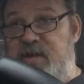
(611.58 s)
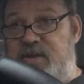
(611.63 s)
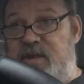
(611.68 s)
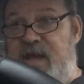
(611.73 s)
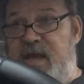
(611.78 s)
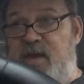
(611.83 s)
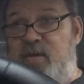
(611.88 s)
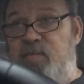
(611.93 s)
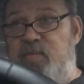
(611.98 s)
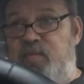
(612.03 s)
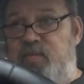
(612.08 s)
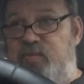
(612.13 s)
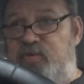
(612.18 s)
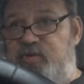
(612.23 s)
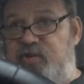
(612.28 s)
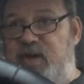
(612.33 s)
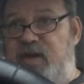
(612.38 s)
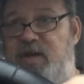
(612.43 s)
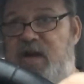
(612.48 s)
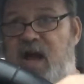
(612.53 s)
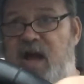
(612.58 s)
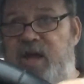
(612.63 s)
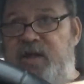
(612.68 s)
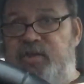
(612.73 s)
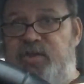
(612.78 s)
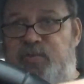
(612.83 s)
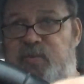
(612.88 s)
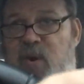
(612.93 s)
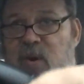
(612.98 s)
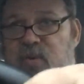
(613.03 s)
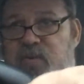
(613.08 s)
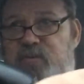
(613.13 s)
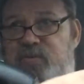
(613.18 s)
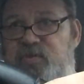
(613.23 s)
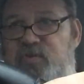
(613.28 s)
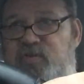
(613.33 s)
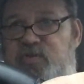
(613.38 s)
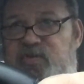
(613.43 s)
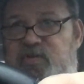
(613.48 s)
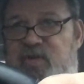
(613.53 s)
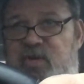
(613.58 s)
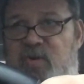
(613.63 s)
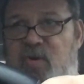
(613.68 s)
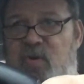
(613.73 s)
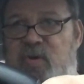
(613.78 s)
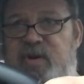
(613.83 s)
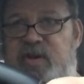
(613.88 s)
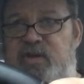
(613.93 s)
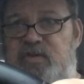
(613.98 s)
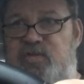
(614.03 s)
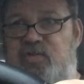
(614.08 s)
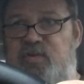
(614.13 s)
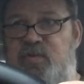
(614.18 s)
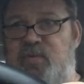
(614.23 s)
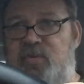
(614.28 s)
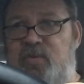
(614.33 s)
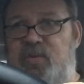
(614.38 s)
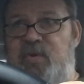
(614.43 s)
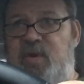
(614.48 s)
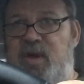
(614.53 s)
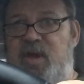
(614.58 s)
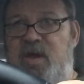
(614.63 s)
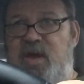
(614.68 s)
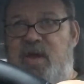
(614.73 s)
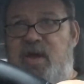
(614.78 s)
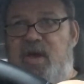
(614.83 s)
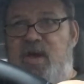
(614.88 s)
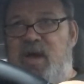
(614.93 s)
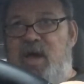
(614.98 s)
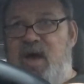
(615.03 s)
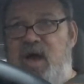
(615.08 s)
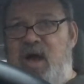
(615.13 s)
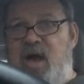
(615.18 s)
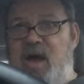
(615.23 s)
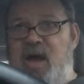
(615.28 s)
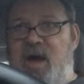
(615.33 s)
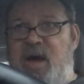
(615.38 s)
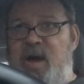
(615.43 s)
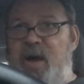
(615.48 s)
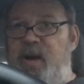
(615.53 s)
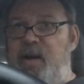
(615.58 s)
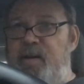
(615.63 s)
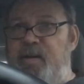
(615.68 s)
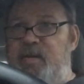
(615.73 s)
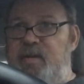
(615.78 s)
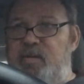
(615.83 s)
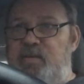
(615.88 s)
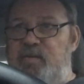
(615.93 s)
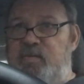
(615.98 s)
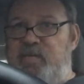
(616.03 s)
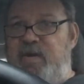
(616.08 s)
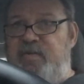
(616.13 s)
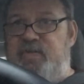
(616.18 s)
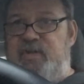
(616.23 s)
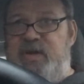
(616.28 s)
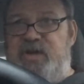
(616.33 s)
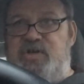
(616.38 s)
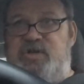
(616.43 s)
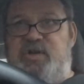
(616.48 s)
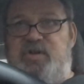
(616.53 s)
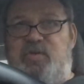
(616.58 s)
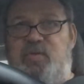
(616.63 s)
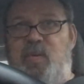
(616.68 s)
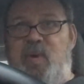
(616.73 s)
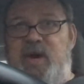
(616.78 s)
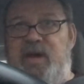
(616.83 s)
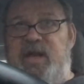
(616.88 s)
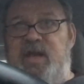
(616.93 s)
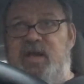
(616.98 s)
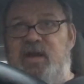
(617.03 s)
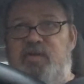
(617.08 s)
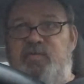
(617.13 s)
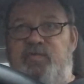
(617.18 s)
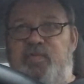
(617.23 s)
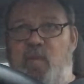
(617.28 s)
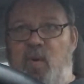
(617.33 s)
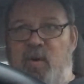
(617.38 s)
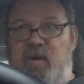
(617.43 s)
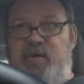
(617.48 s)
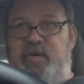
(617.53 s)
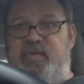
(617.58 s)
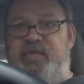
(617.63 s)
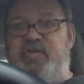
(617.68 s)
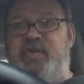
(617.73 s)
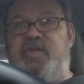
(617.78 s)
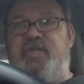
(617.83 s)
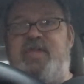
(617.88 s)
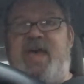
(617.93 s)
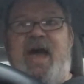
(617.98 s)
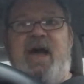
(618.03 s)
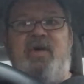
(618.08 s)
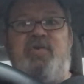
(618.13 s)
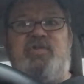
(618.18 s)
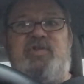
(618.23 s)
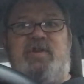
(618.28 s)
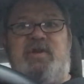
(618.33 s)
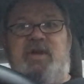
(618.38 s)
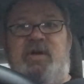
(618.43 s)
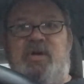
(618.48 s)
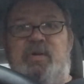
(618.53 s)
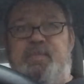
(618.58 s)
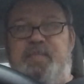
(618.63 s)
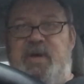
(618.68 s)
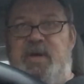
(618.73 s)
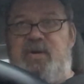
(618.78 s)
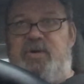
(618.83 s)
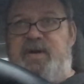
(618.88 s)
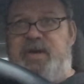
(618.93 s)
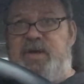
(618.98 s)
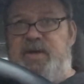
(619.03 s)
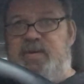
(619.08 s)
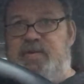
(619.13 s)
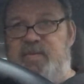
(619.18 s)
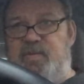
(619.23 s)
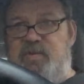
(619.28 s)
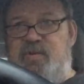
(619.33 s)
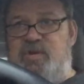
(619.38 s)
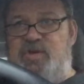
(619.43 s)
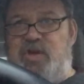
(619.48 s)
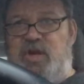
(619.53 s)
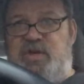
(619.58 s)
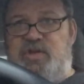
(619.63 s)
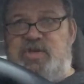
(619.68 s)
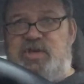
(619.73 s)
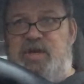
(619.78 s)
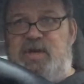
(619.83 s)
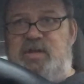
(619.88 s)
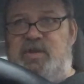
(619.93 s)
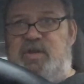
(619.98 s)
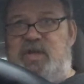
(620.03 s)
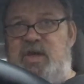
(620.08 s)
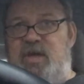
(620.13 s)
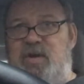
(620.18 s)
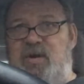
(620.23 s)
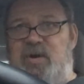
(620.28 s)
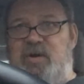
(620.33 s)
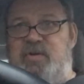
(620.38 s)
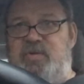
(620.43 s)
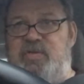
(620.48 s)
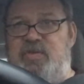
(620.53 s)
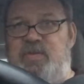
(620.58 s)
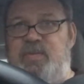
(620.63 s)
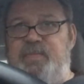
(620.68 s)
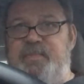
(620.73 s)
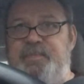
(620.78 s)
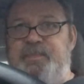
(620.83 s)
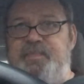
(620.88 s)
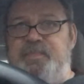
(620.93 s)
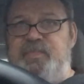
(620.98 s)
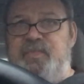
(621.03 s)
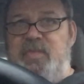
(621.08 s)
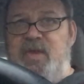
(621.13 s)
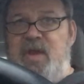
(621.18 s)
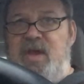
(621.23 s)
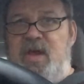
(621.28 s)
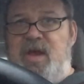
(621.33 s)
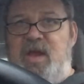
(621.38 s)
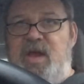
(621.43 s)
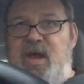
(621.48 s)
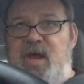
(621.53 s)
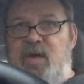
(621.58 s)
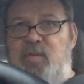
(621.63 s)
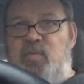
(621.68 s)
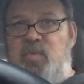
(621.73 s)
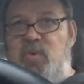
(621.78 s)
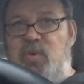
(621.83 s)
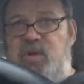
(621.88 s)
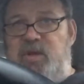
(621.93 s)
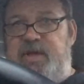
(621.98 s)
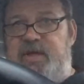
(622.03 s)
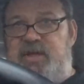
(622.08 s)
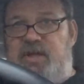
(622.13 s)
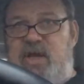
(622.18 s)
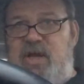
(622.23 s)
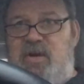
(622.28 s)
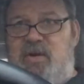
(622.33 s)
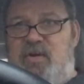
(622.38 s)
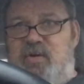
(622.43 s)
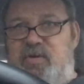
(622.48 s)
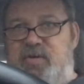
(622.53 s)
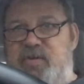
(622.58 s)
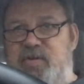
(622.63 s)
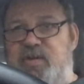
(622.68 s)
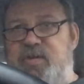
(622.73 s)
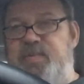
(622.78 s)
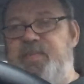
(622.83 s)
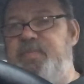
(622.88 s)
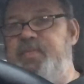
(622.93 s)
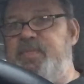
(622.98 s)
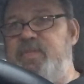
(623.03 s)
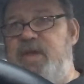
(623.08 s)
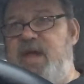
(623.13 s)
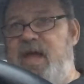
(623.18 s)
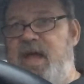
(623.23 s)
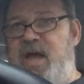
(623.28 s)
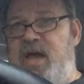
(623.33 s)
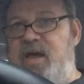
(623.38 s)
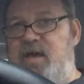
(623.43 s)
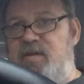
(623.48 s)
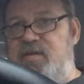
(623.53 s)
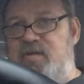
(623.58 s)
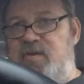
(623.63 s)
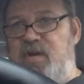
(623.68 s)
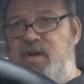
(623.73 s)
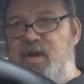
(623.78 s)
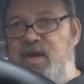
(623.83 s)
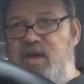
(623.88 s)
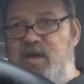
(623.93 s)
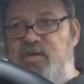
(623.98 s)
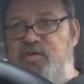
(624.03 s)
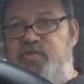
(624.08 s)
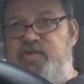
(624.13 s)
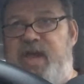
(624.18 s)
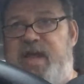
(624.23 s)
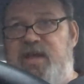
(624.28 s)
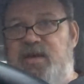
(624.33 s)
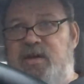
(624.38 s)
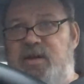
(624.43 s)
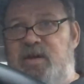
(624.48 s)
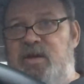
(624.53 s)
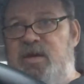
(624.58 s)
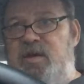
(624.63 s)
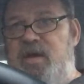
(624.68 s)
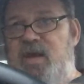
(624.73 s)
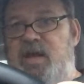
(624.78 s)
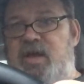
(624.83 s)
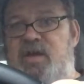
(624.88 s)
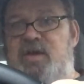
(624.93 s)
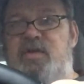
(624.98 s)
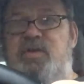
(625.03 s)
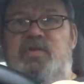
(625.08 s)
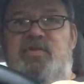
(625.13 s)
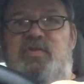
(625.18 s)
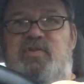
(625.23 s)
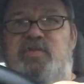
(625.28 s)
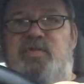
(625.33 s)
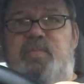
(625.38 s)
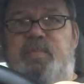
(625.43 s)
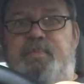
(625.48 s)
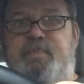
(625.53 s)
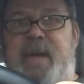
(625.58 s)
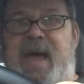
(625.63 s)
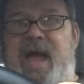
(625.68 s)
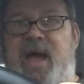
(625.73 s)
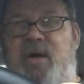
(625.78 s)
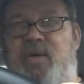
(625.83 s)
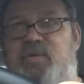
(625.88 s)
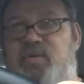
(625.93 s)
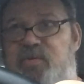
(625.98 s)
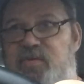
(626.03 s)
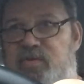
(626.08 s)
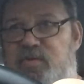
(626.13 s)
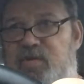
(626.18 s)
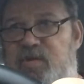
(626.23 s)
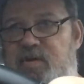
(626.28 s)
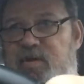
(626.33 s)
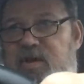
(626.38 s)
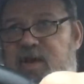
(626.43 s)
they sit on thrones, according to Revelation 20, for the 1,000-year period, judging the earth and ruling the earth. And Satan is bound